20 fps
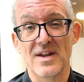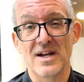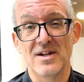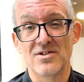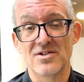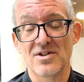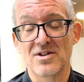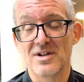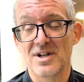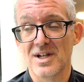that
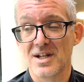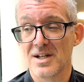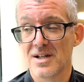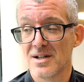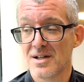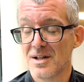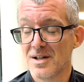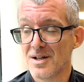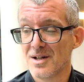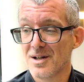journey.
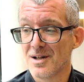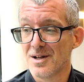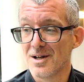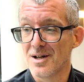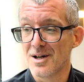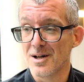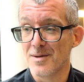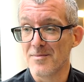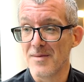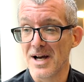
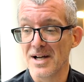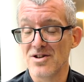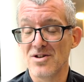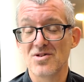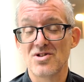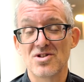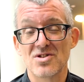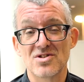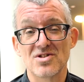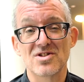Um, and you
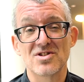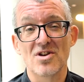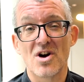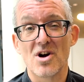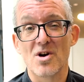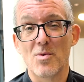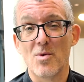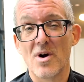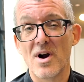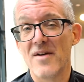should
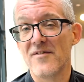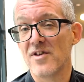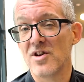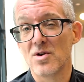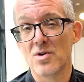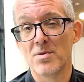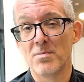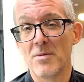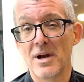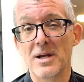start wherever
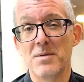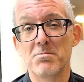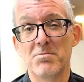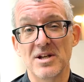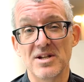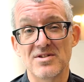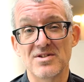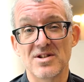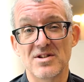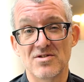your main
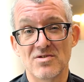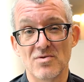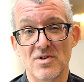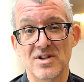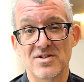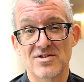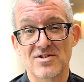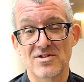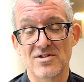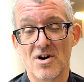business
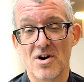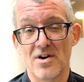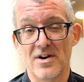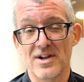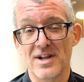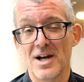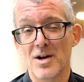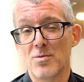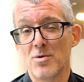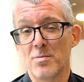risks are, and
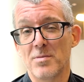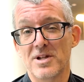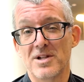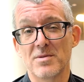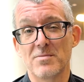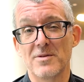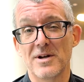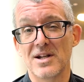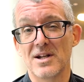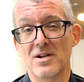that will be
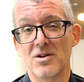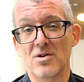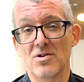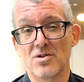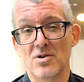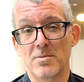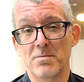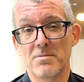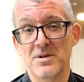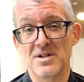dependent on
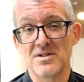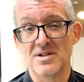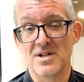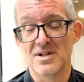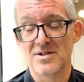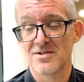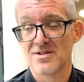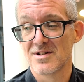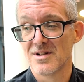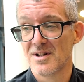your
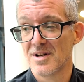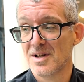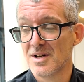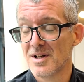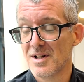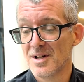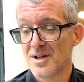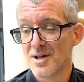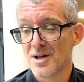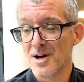business.
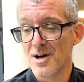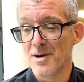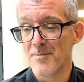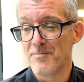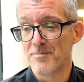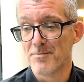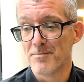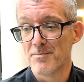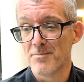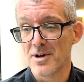
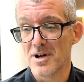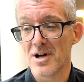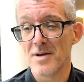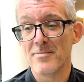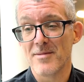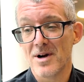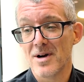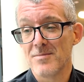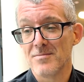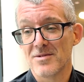Um, but
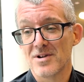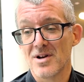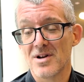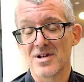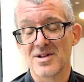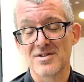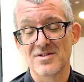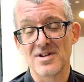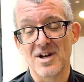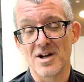I'm, I'm,
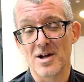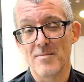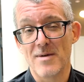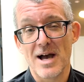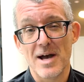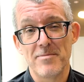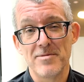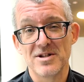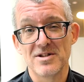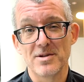like I said, I'm
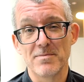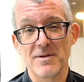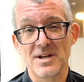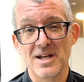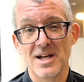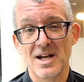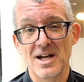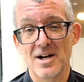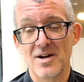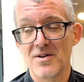happy to
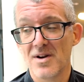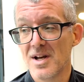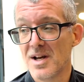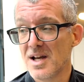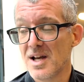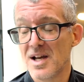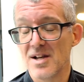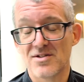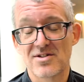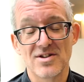be here.
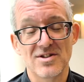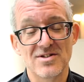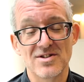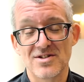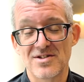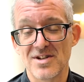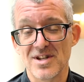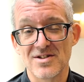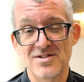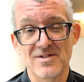It's good to
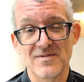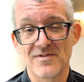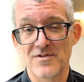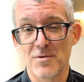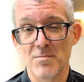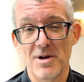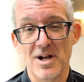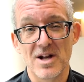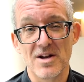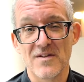see some
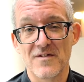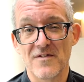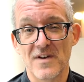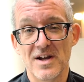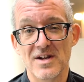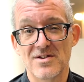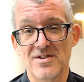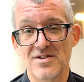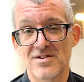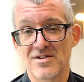familiar
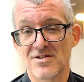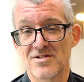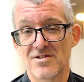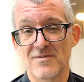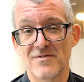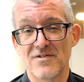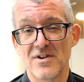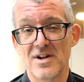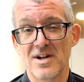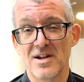faces and
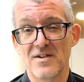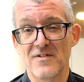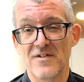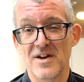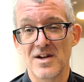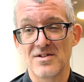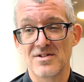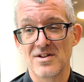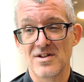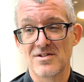some friendly
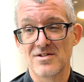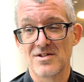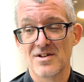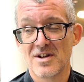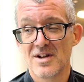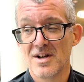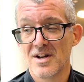faces.